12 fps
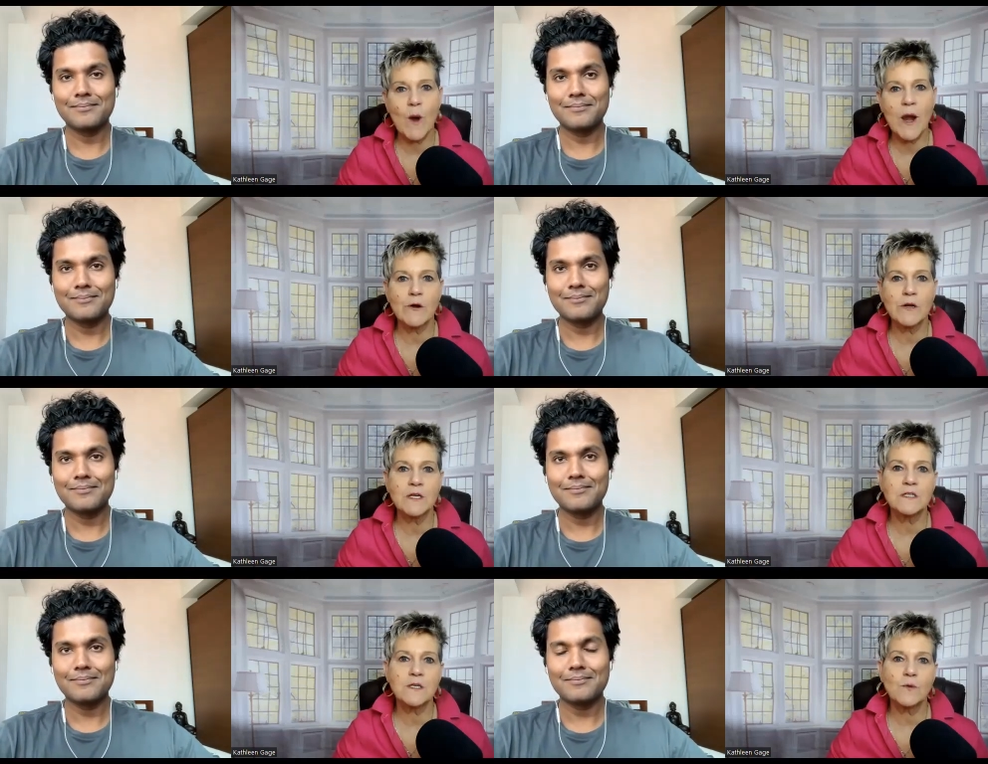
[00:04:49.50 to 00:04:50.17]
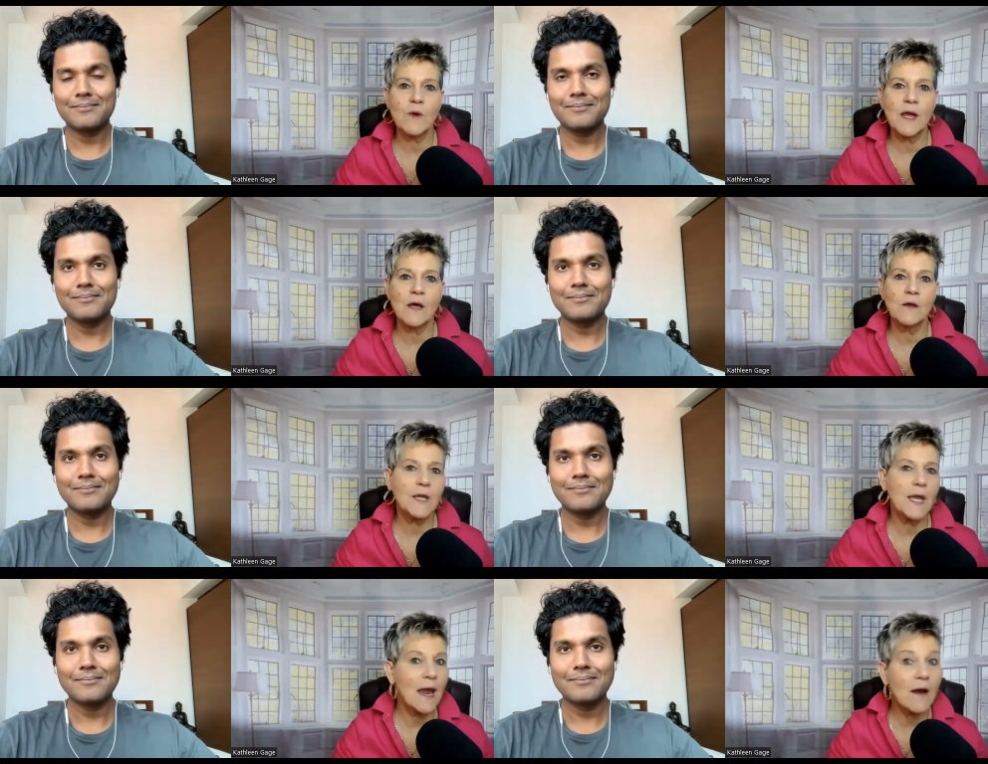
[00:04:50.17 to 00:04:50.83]
Speaker 1: awareness
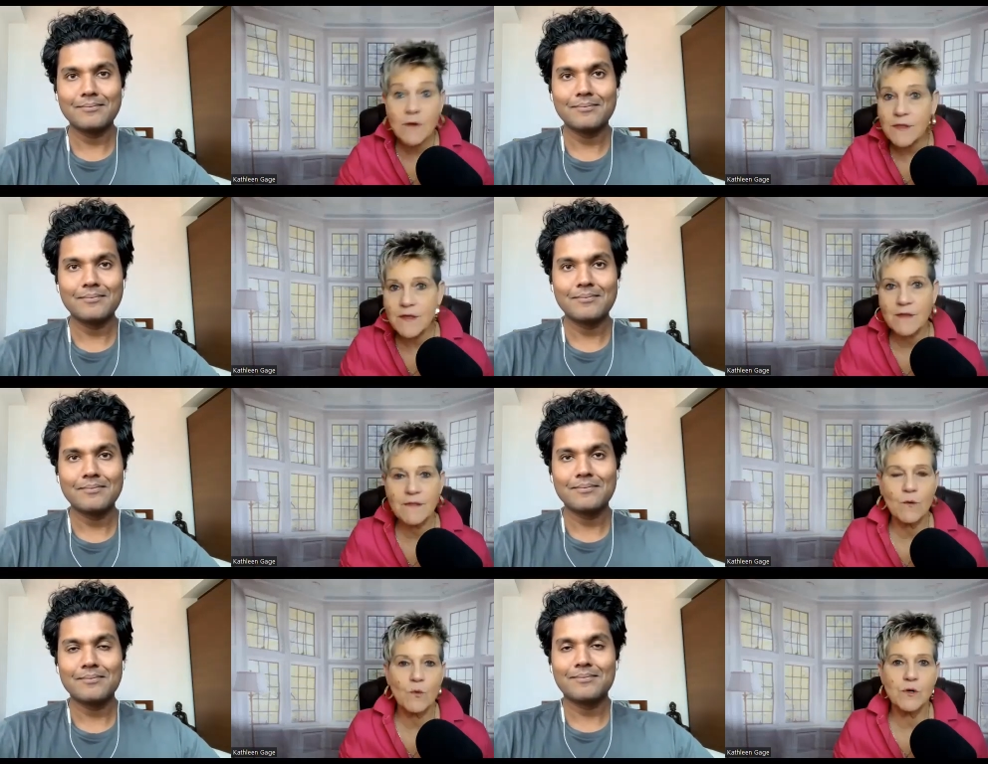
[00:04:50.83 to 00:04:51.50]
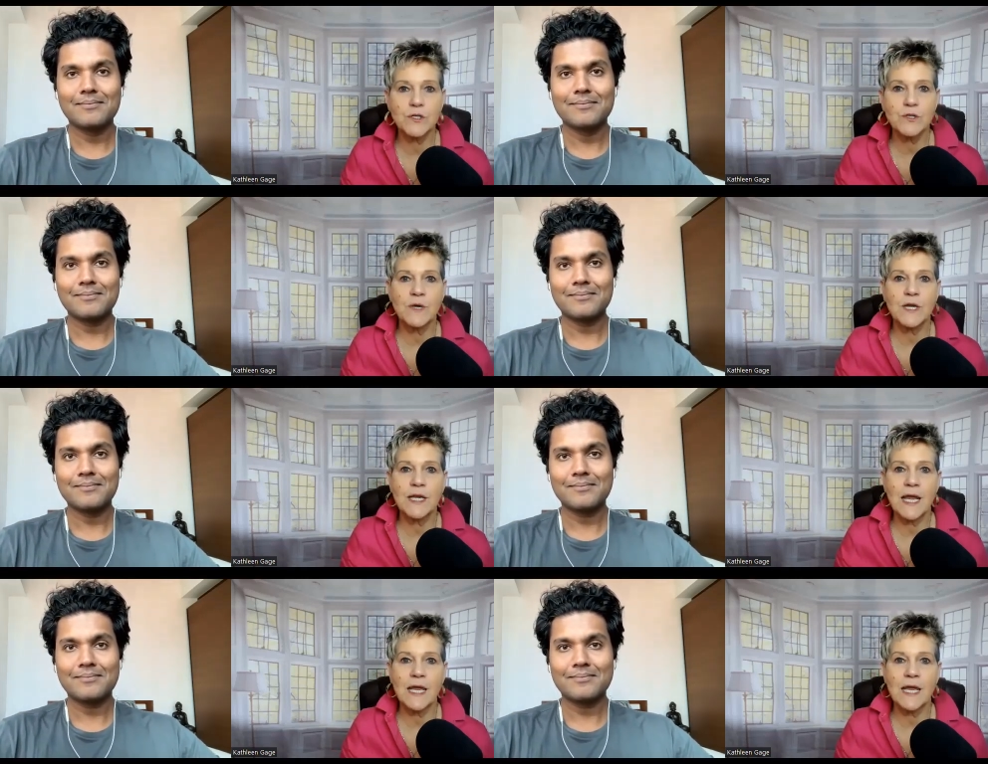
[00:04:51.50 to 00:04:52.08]
around everything that we're doing.